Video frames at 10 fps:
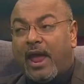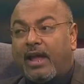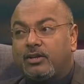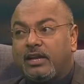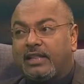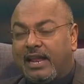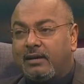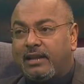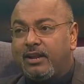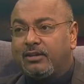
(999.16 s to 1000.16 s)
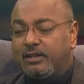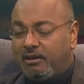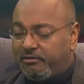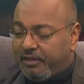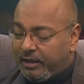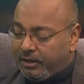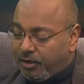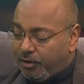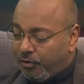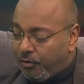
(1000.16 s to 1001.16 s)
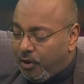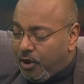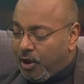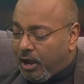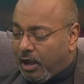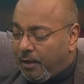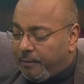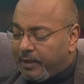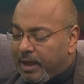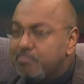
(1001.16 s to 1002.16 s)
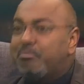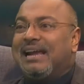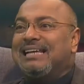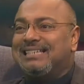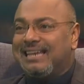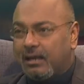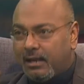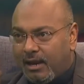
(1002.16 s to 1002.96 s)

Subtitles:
actually then tell yourself that, embracing.